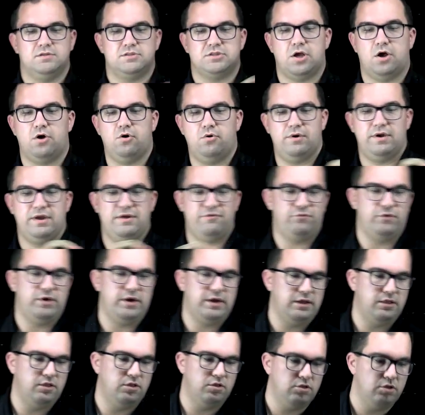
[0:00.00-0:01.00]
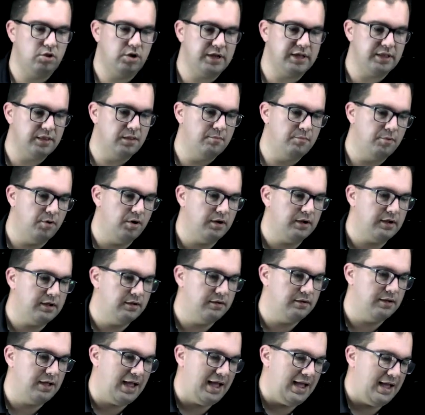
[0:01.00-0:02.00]
So if we look in the
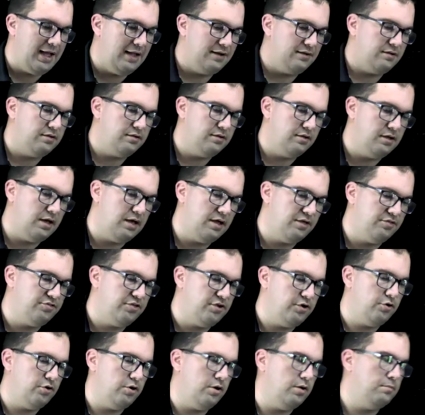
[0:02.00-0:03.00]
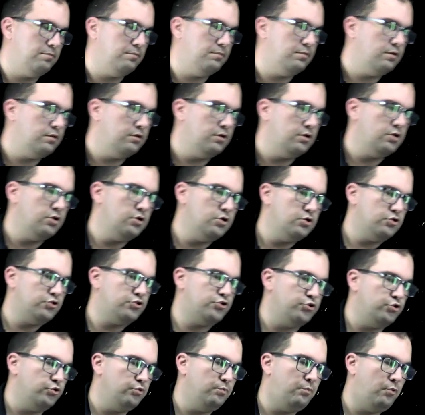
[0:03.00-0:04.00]
book at theorem
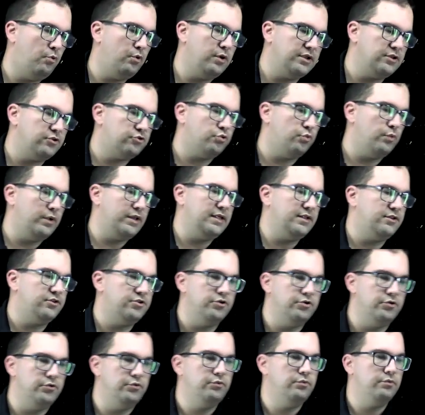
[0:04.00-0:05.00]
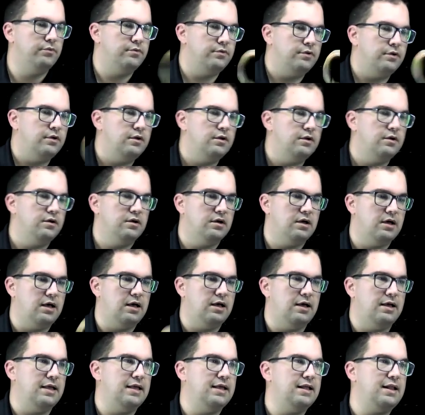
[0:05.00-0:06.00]
2.22,
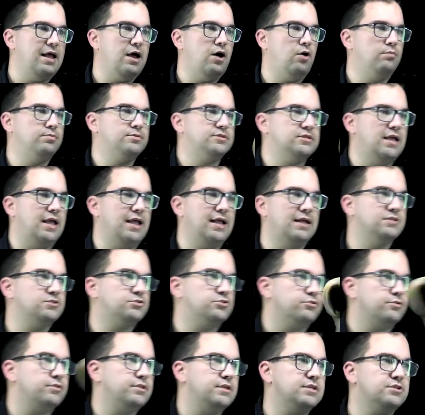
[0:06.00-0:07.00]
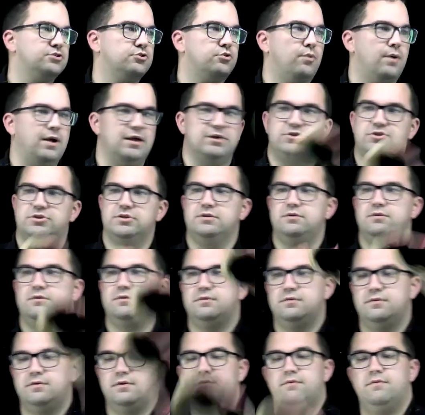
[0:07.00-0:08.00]
it helps answer this
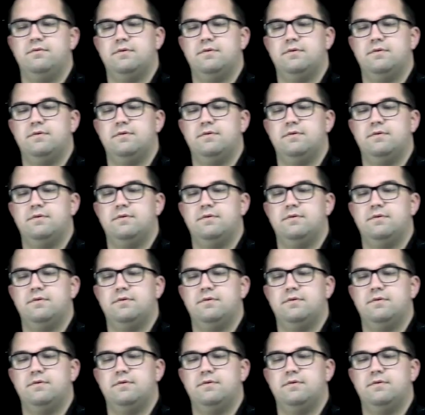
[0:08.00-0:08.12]
question.